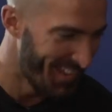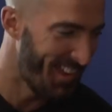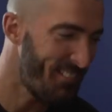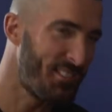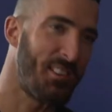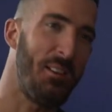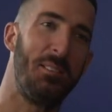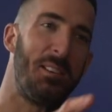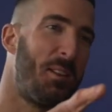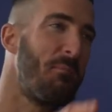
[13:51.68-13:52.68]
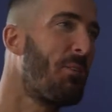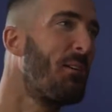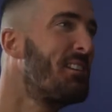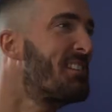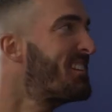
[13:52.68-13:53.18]
I was so
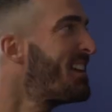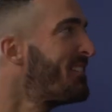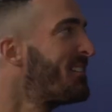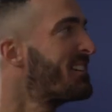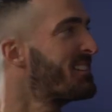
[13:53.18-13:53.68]
disappointed that was.